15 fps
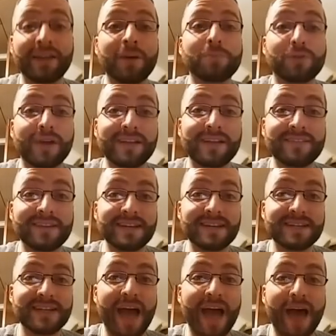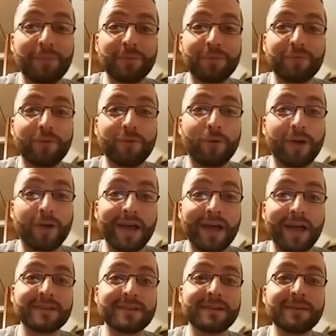upgrades that need to happen
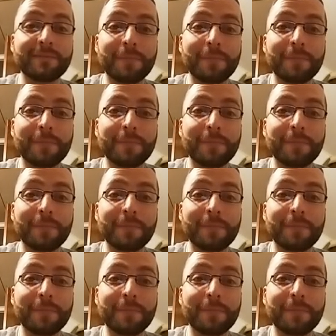beforehand.